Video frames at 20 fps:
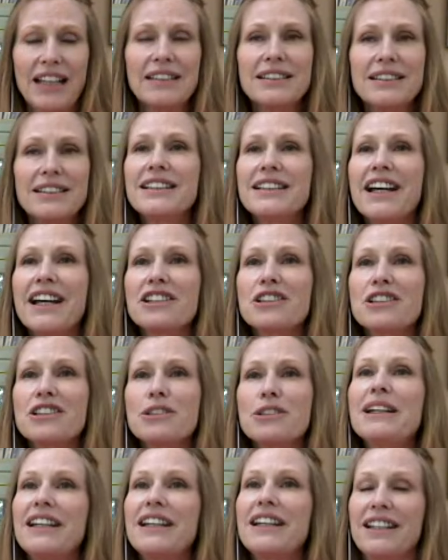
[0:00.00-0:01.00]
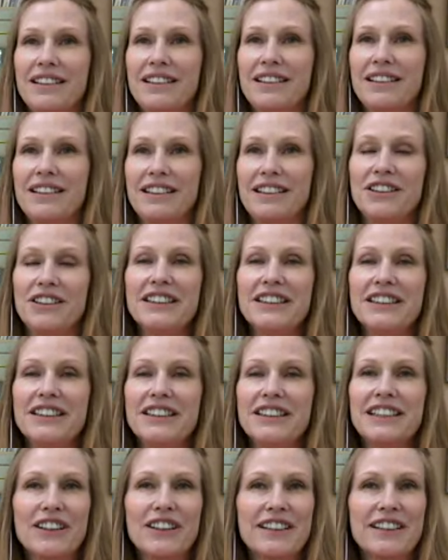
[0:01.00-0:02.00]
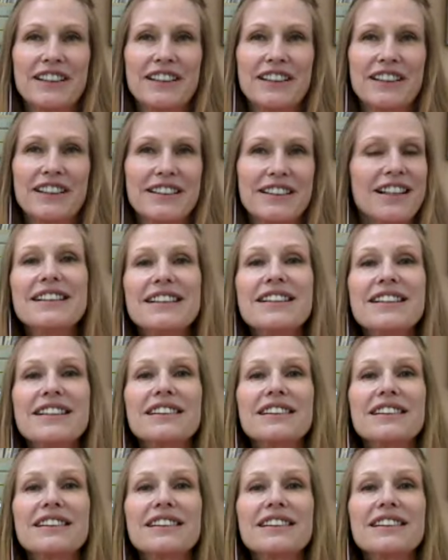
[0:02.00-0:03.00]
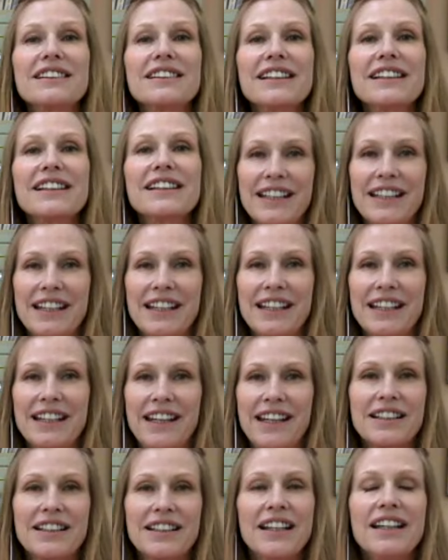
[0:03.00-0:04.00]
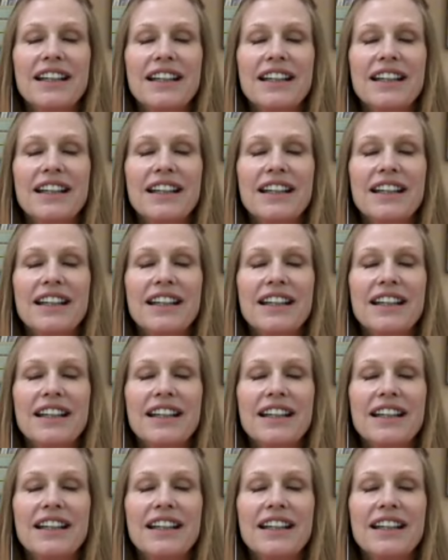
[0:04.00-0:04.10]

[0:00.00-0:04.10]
detachment, and you can take a look at the slides, is a cleansing act.